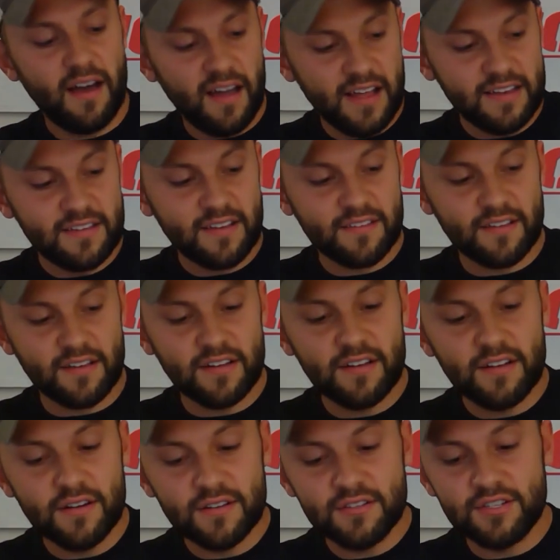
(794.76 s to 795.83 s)
It does a
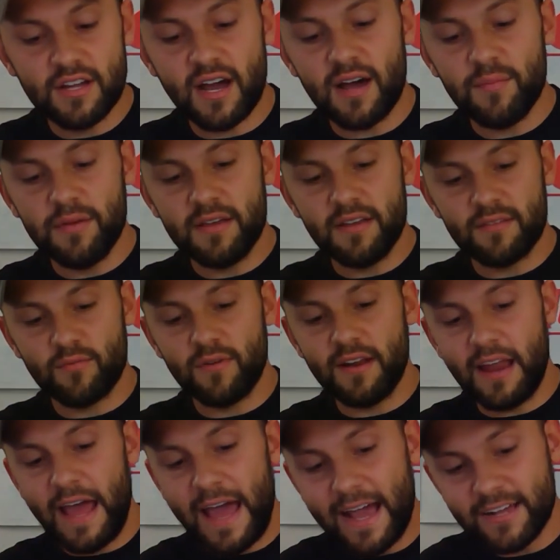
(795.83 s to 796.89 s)
good job because what it
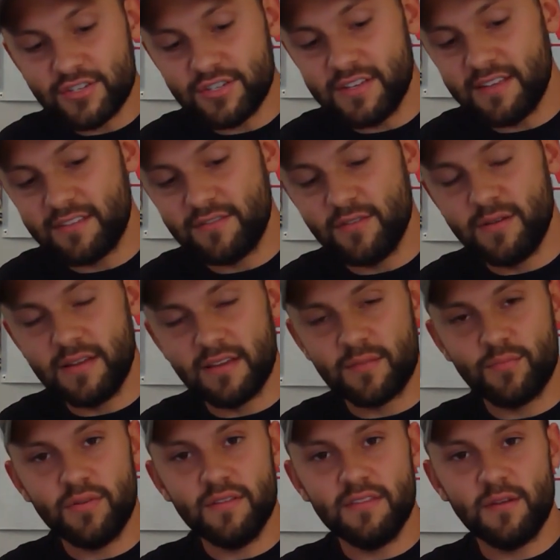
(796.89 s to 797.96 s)
actually is doing is
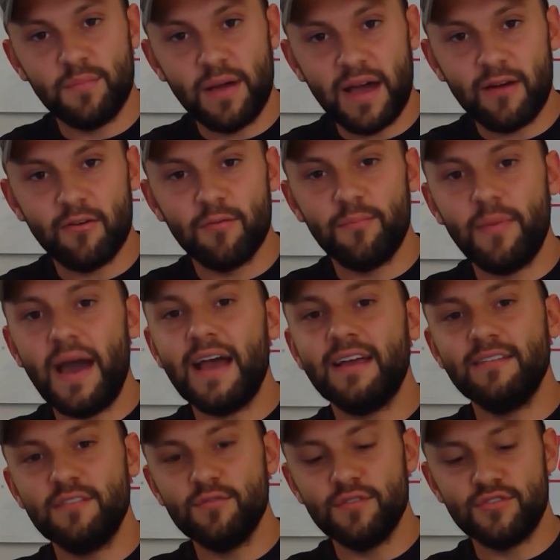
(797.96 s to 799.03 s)
putting the power back
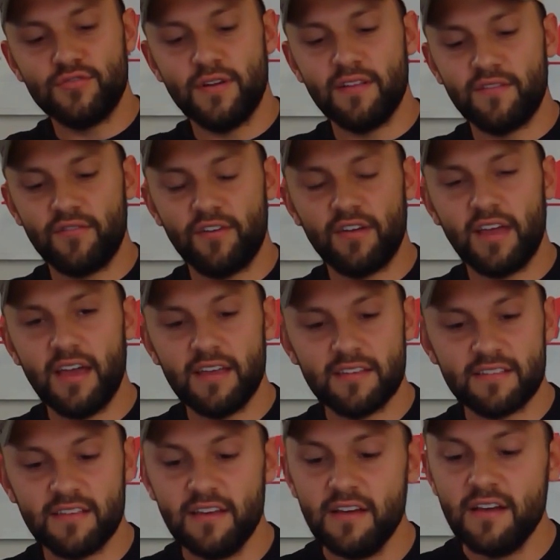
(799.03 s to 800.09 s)
into a transfer
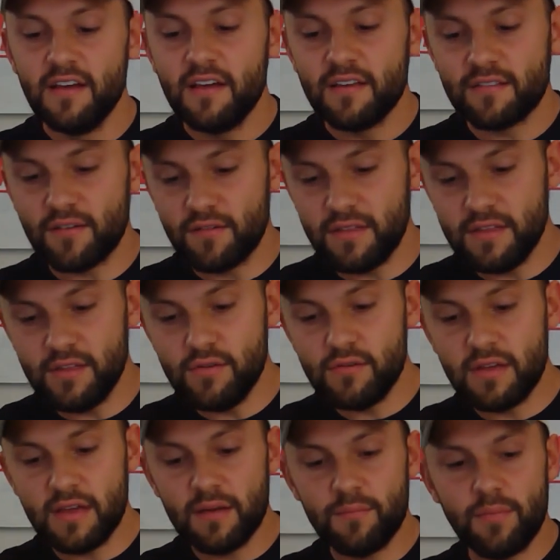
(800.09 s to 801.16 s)
case so that you
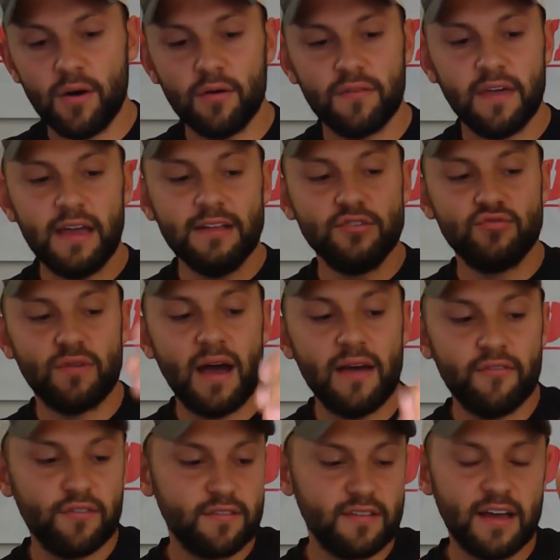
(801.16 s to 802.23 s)
get both a
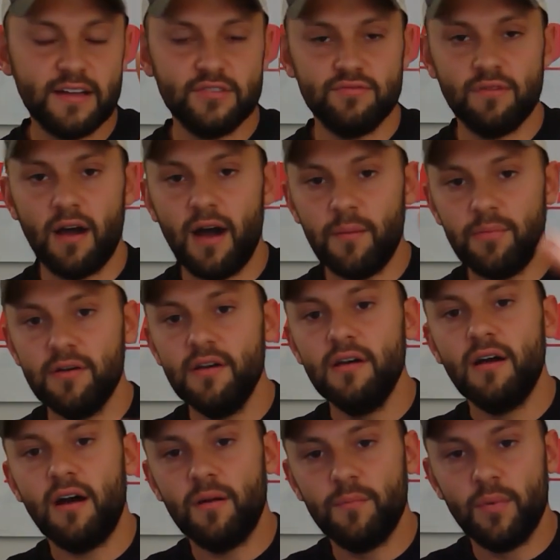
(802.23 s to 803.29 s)
driver side drop
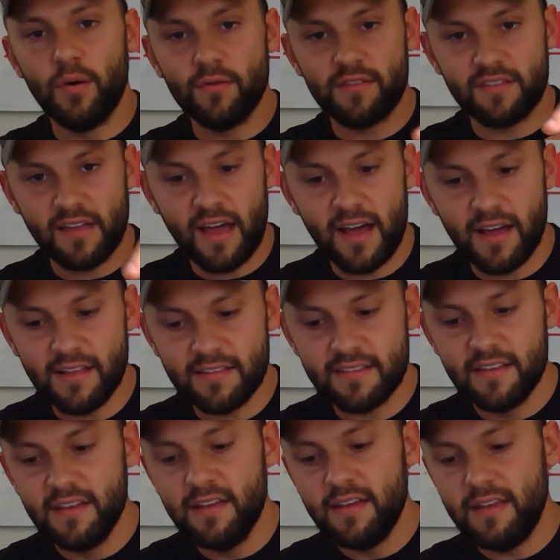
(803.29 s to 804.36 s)
on both sides.
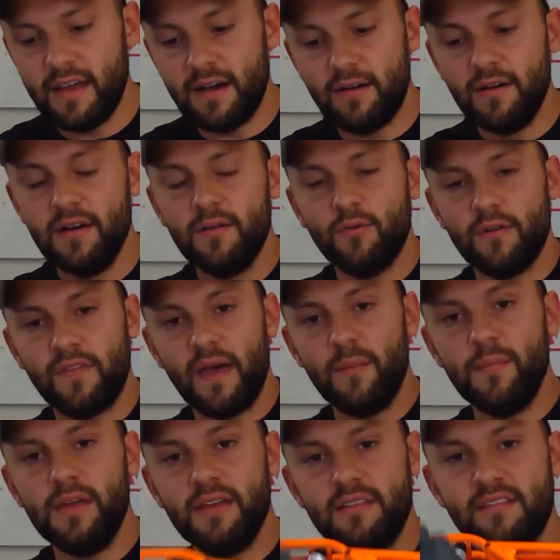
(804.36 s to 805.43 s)
Now, what that
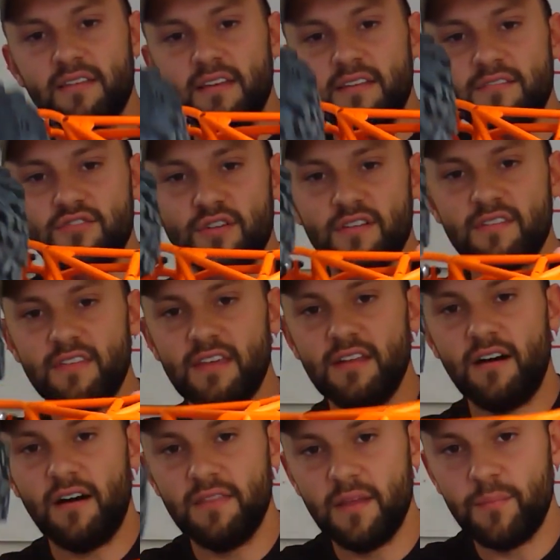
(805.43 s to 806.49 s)
means is just that
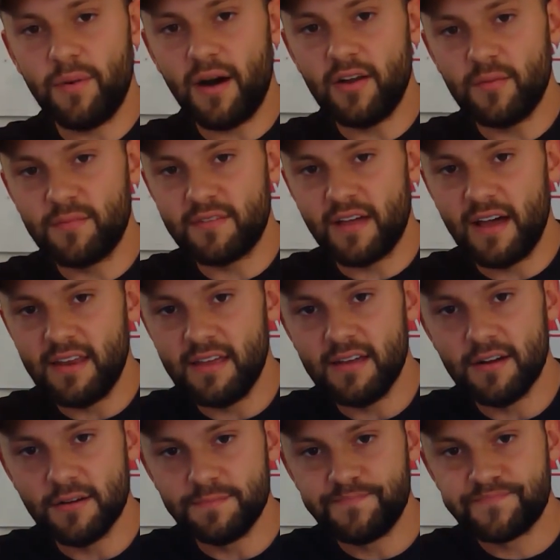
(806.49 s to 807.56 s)
on the bottom side
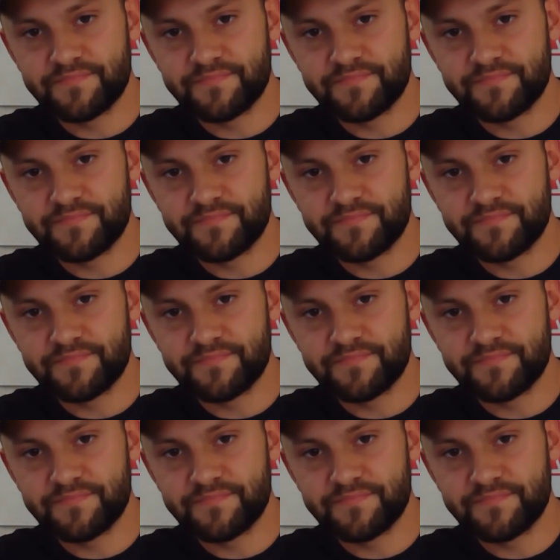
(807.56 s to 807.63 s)
here,